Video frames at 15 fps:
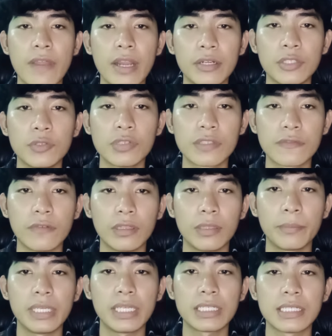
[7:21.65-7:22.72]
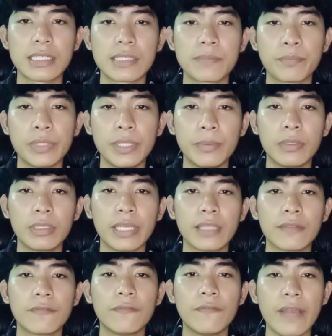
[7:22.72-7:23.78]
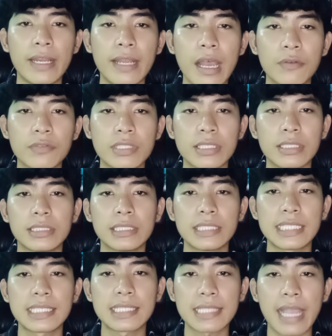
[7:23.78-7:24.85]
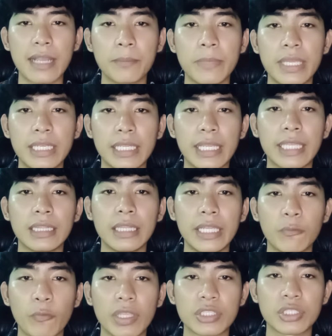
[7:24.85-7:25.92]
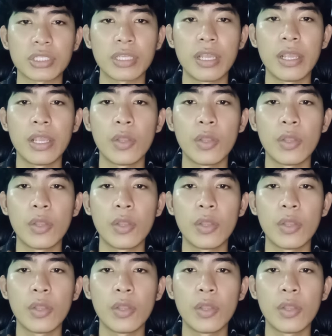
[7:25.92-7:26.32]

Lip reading: very useful because people can find out the exact meaning in language,